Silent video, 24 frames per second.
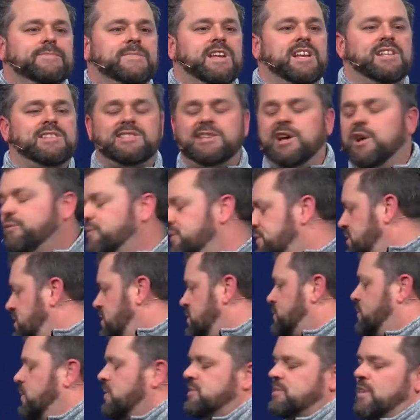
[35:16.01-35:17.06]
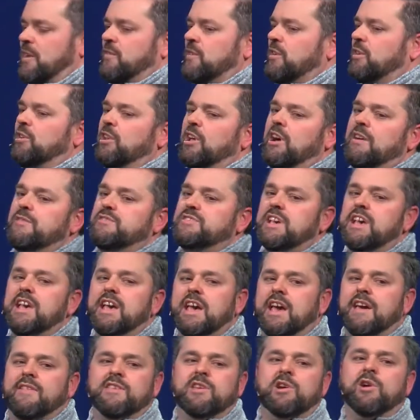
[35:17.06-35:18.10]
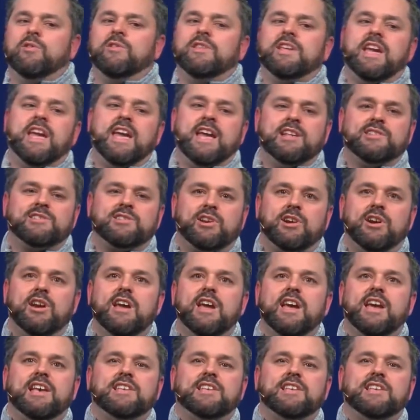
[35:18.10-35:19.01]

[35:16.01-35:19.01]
And selfishness puts on the gloves. And the only answer